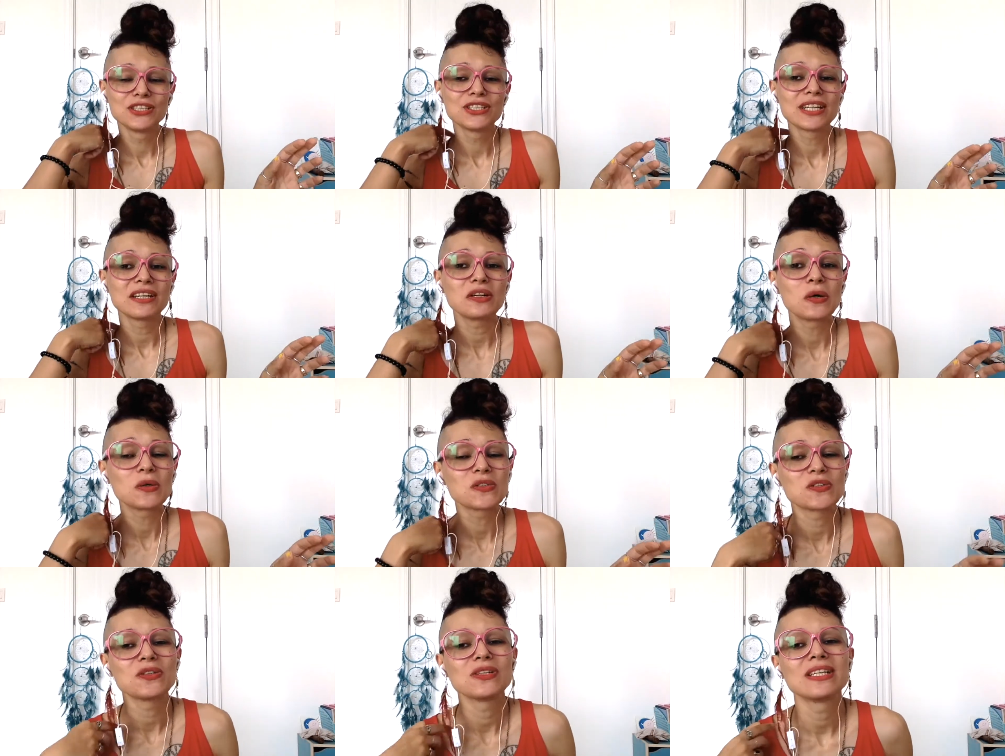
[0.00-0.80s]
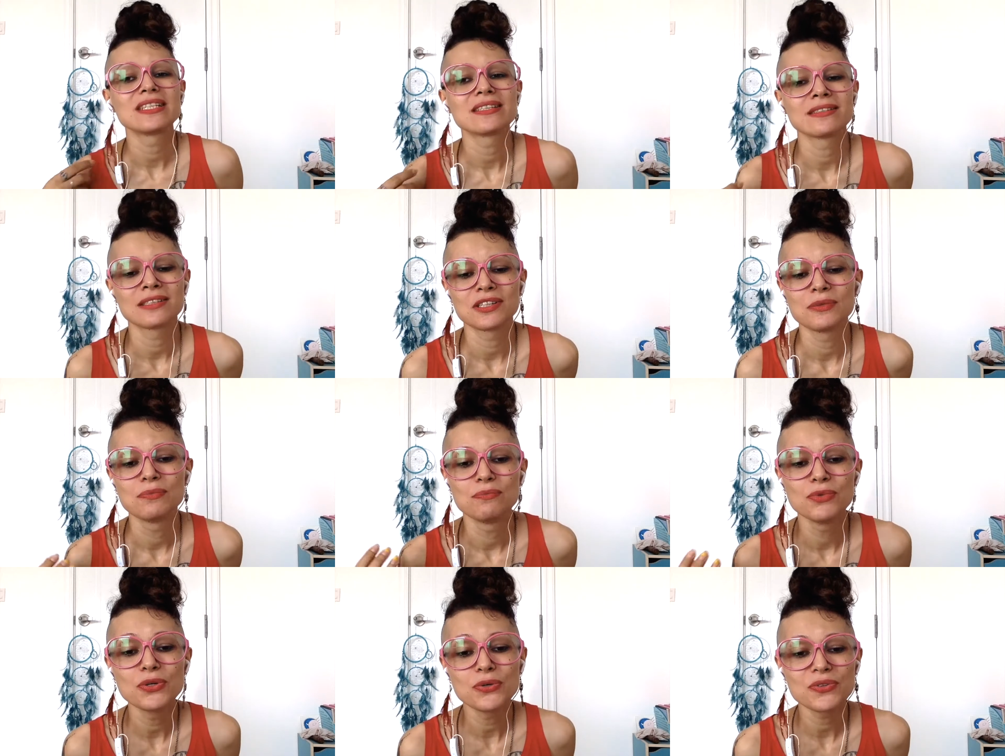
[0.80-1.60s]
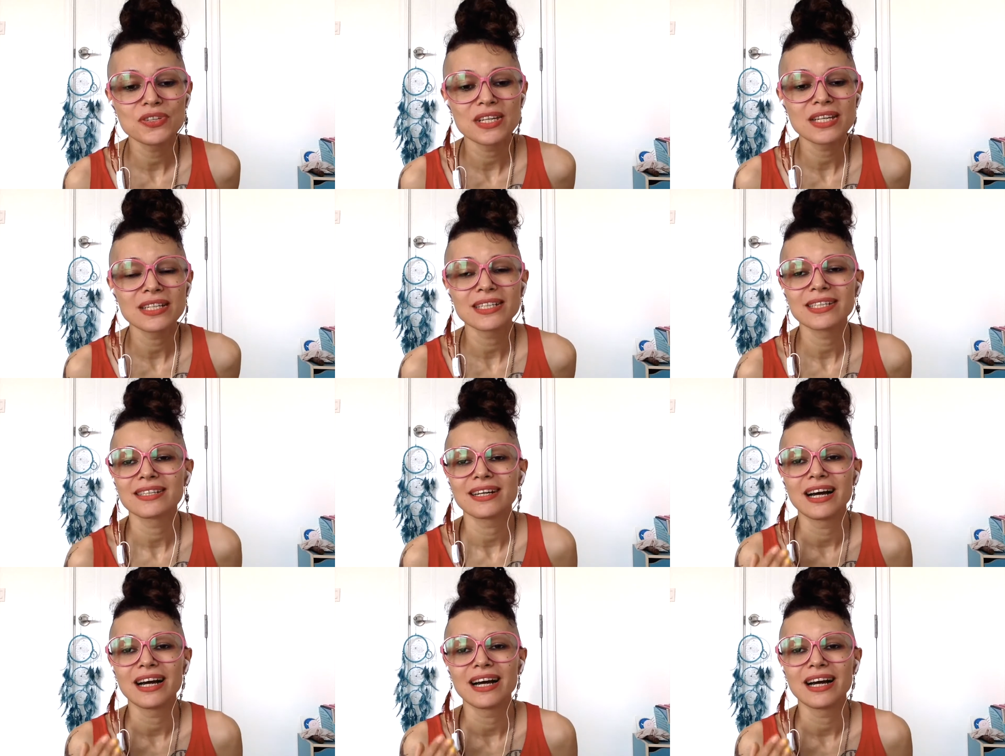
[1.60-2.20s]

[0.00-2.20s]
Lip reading: You can also listen to music.